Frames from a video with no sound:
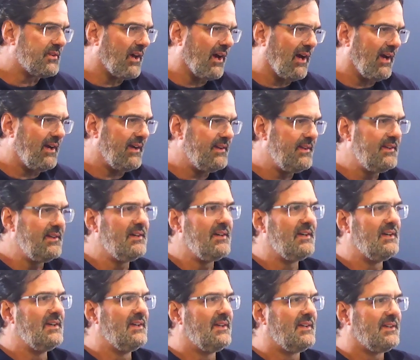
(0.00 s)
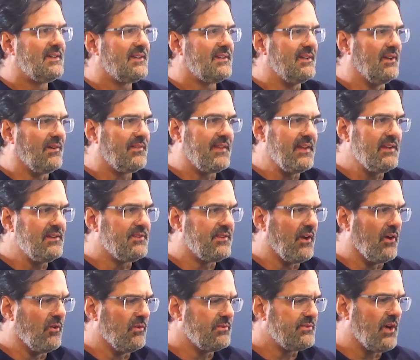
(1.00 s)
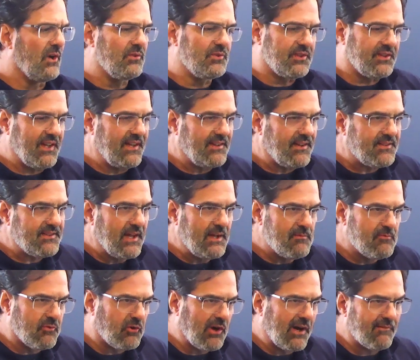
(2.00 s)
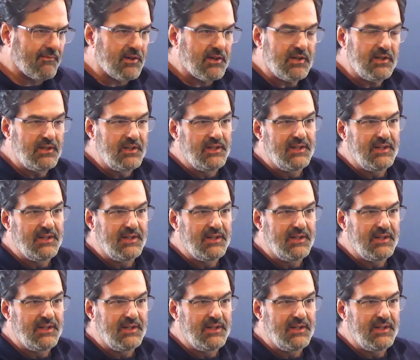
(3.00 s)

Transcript: side, things don't stay the same forever.